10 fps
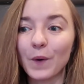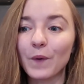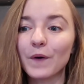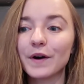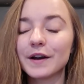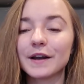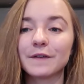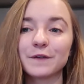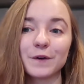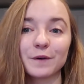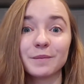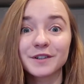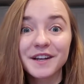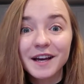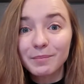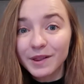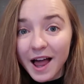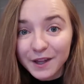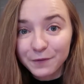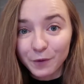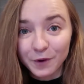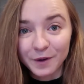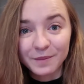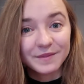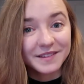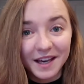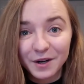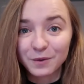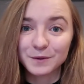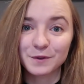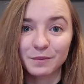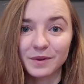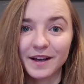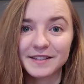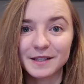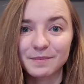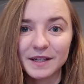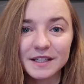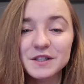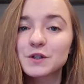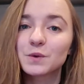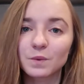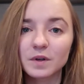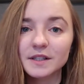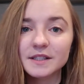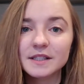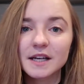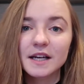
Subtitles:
or if you're building a platform, that also applies it, because you want